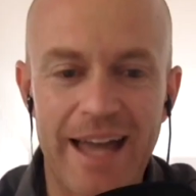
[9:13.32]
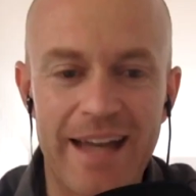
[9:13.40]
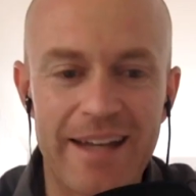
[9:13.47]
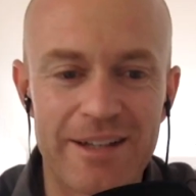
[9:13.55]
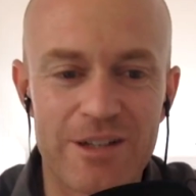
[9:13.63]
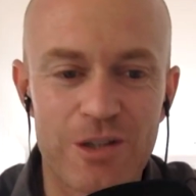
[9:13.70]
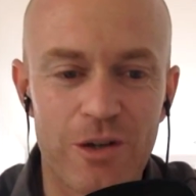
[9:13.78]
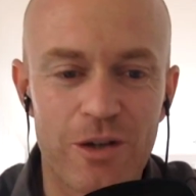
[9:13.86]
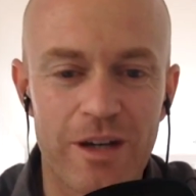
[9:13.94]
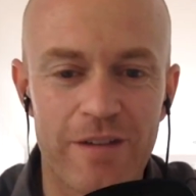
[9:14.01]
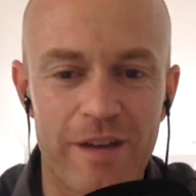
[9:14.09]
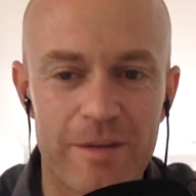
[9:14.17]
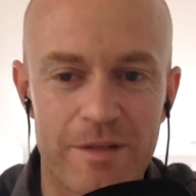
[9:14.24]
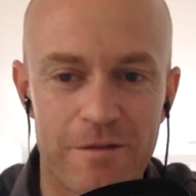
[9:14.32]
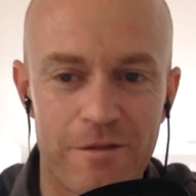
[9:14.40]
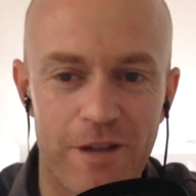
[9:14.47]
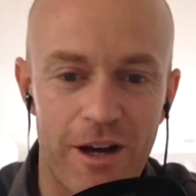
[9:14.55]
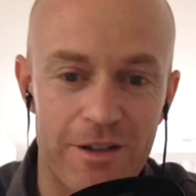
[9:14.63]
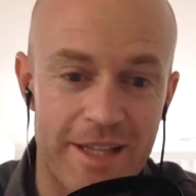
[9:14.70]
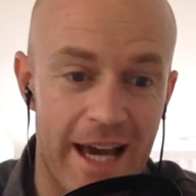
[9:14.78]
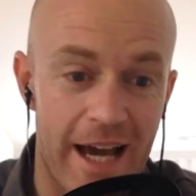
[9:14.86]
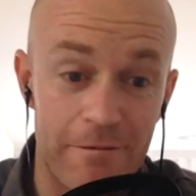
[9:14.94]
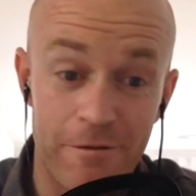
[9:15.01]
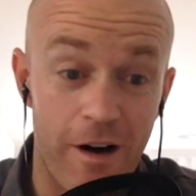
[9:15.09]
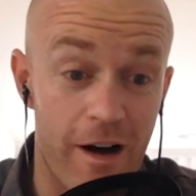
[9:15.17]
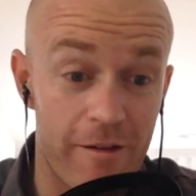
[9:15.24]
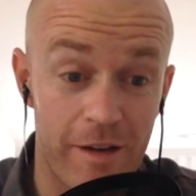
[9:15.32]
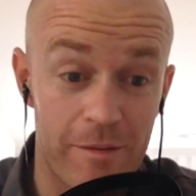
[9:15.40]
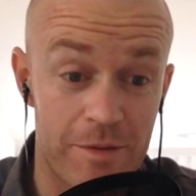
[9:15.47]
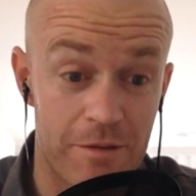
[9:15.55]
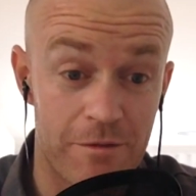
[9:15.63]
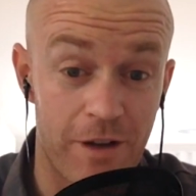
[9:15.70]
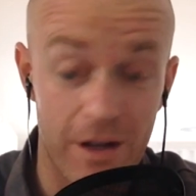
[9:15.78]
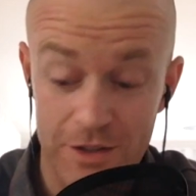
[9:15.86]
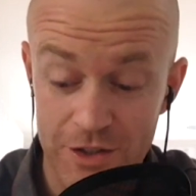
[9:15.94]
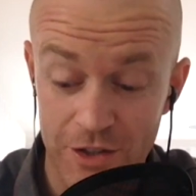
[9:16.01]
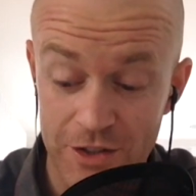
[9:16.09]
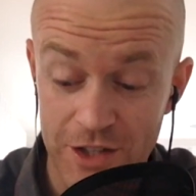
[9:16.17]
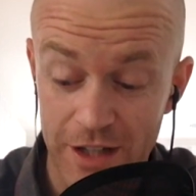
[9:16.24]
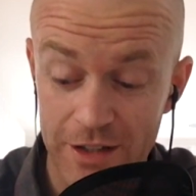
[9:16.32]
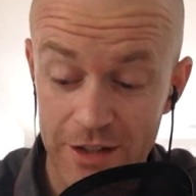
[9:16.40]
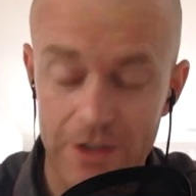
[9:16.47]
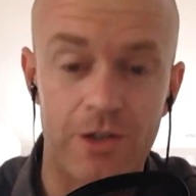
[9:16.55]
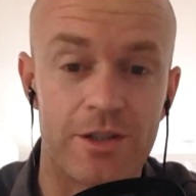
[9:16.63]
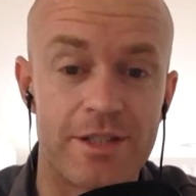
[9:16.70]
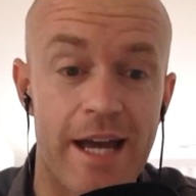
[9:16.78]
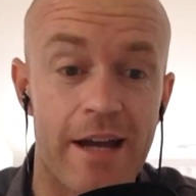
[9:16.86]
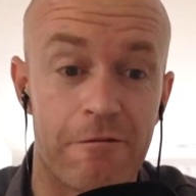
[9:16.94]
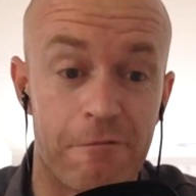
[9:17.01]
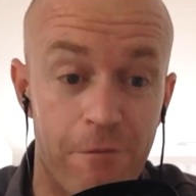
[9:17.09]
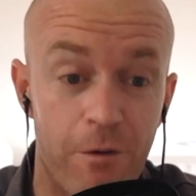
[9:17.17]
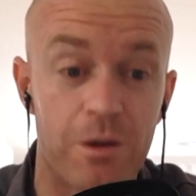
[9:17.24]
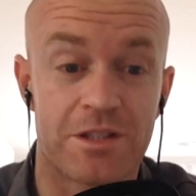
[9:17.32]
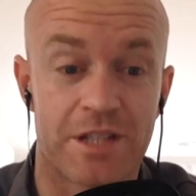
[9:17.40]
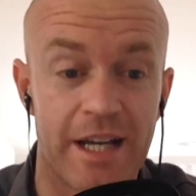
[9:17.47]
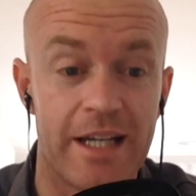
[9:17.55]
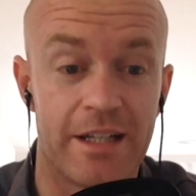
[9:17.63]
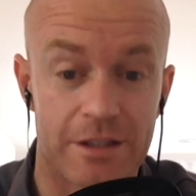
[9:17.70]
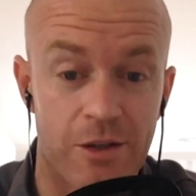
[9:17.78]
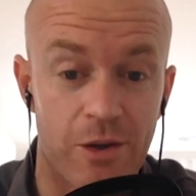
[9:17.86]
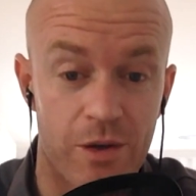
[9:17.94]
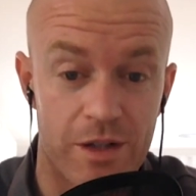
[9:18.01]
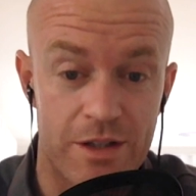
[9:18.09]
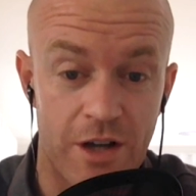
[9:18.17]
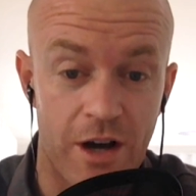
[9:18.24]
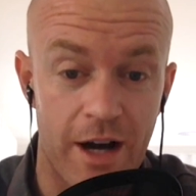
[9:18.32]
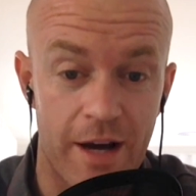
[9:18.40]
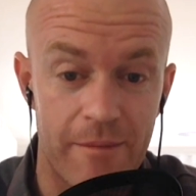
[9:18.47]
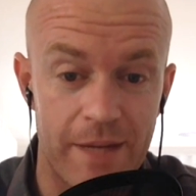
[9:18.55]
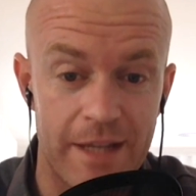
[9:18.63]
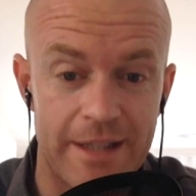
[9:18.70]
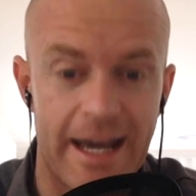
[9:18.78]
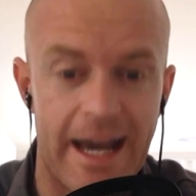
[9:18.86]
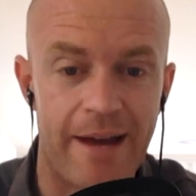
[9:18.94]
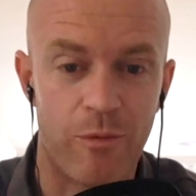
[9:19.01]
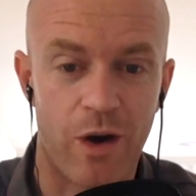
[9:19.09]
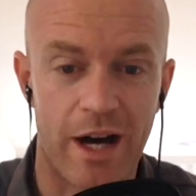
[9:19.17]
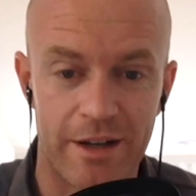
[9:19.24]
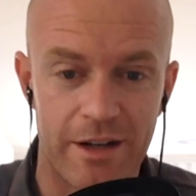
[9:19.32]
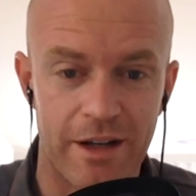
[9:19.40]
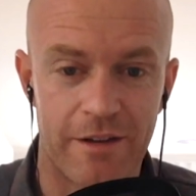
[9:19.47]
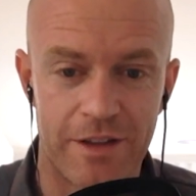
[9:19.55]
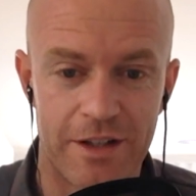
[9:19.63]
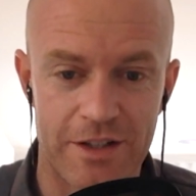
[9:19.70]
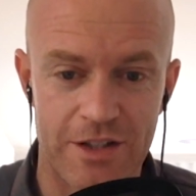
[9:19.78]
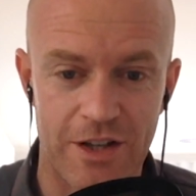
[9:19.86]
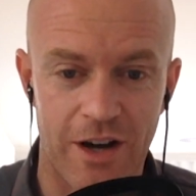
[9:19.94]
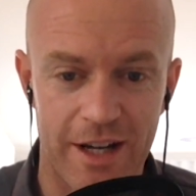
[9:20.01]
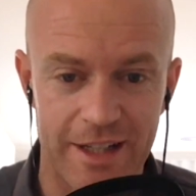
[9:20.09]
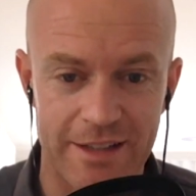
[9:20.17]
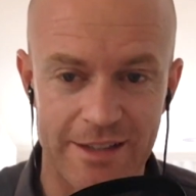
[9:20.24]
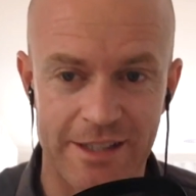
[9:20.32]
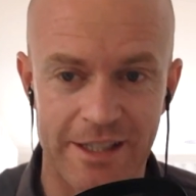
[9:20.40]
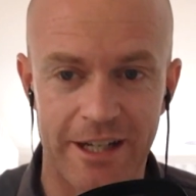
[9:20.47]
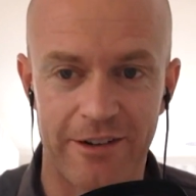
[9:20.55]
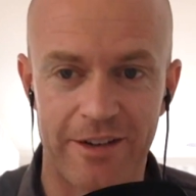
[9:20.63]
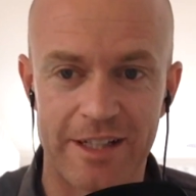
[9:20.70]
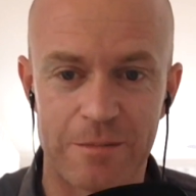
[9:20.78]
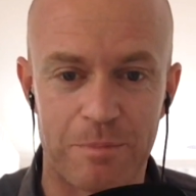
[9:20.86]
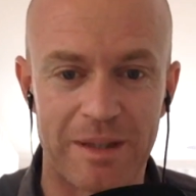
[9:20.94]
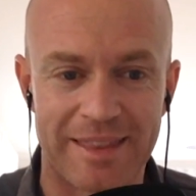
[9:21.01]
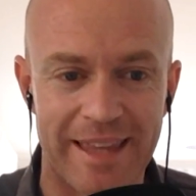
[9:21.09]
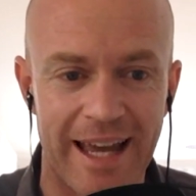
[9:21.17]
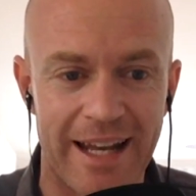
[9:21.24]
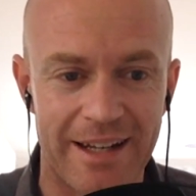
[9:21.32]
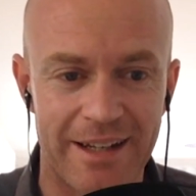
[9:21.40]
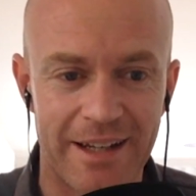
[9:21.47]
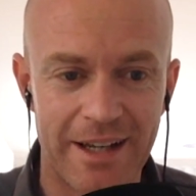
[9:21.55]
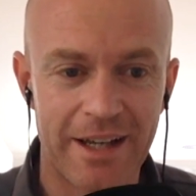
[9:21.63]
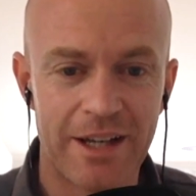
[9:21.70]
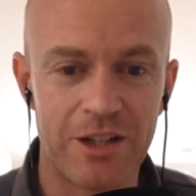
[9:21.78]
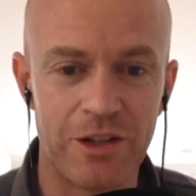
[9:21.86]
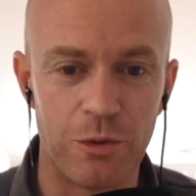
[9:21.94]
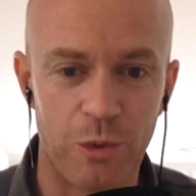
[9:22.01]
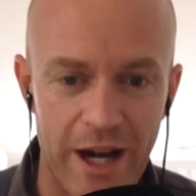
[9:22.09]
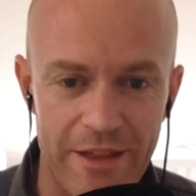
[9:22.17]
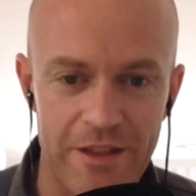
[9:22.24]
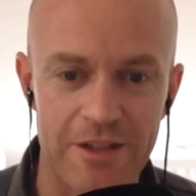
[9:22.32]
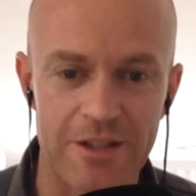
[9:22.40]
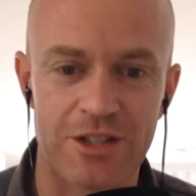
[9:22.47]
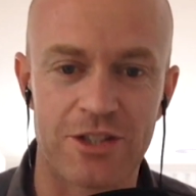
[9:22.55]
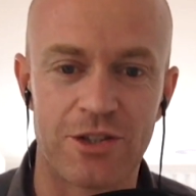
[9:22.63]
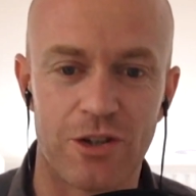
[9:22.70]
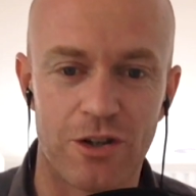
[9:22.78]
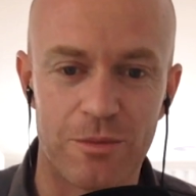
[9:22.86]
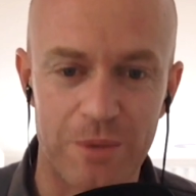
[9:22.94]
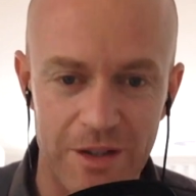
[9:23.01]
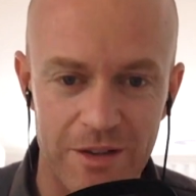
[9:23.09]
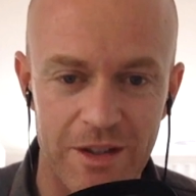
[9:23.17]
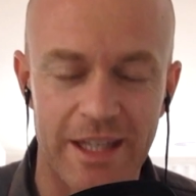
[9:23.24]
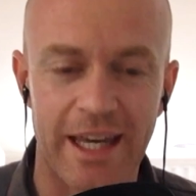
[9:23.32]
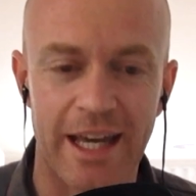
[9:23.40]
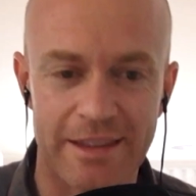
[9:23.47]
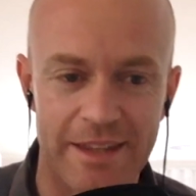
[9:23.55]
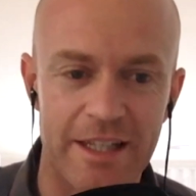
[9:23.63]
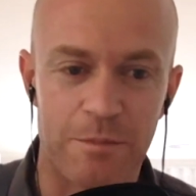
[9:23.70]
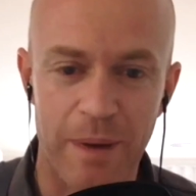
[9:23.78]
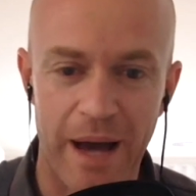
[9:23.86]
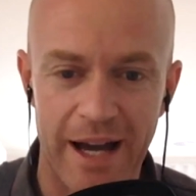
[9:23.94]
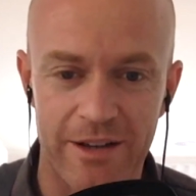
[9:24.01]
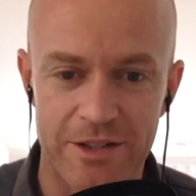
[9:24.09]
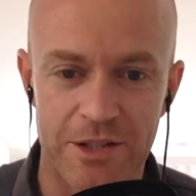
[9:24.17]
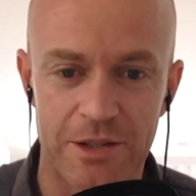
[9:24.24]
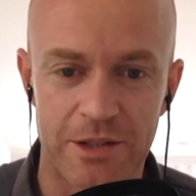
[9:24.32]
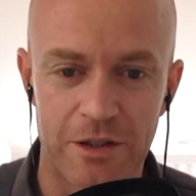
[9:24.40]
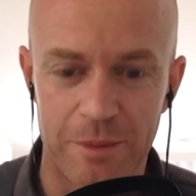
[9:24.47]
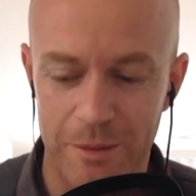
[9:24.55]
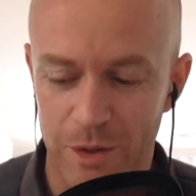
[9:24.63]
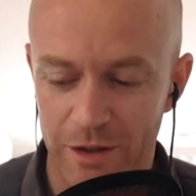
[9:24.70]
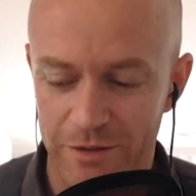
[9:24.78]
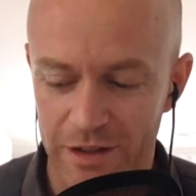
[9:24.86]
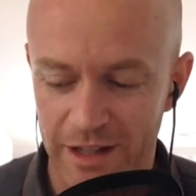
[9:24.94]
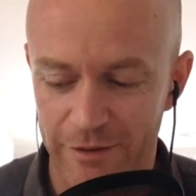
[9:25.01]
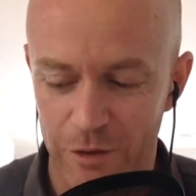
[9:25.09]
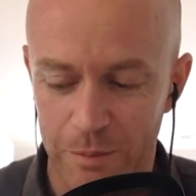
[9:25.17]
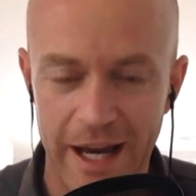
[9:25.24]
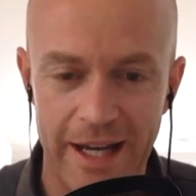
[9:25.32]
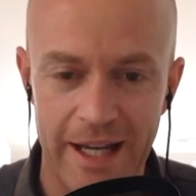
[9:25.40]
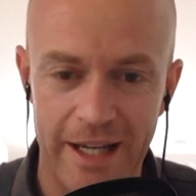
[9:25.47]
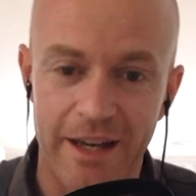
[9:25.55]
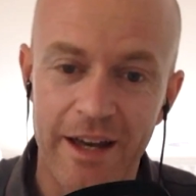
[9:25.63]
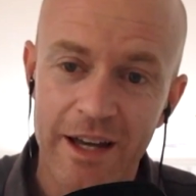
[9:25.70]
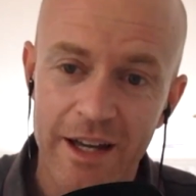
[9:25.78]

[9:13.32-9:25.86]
And talking of ebbs and flows, game 5 ebbs and flows too. So you're down 14 at quarter time in game 1 of the deciding series, but then you weather the storm, you get things back onto a little bit more of a level pegging.